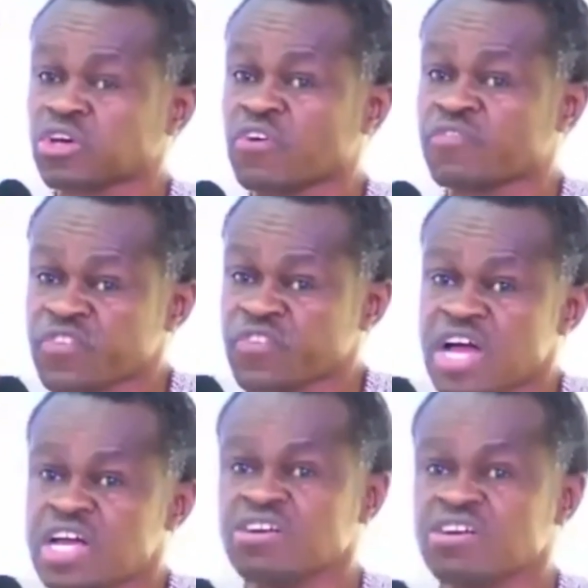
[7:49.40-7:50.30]
Many
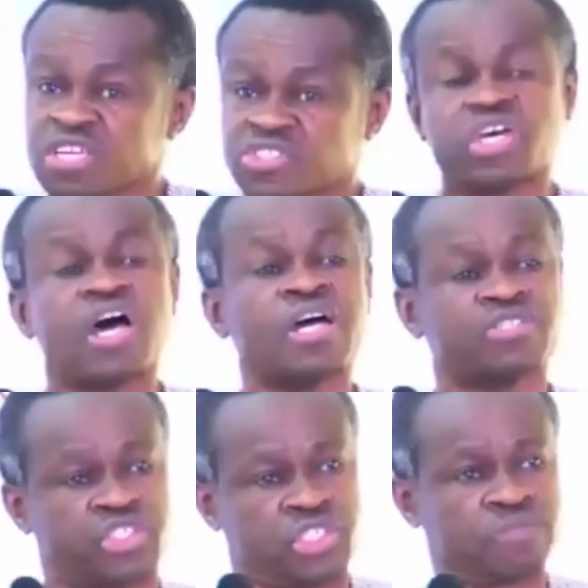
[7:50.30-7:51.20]
institutions
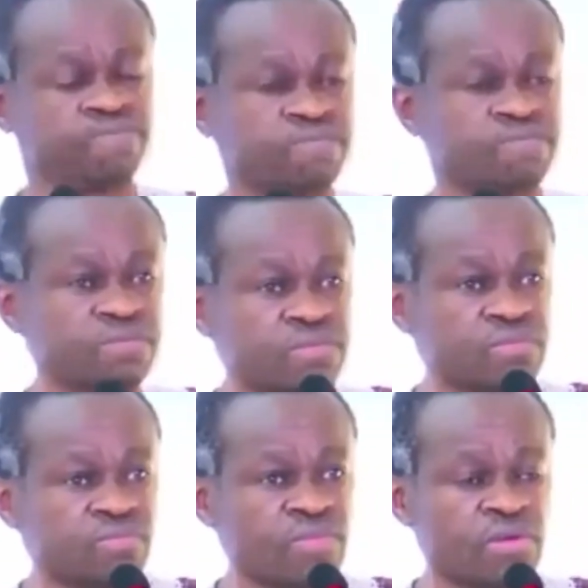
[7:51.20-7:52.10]
now
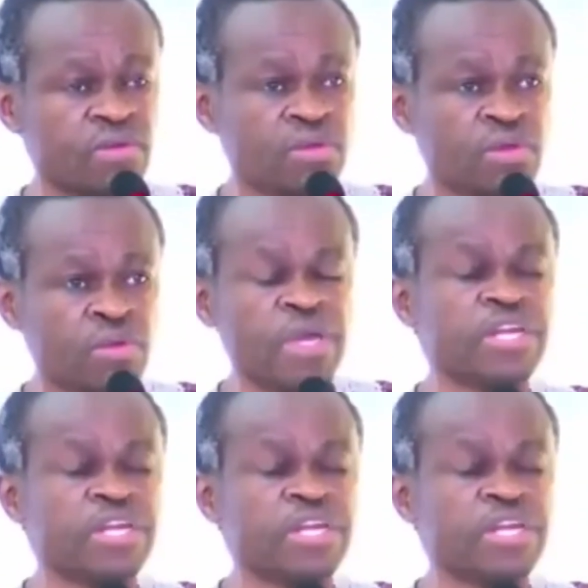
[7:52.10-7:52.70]
in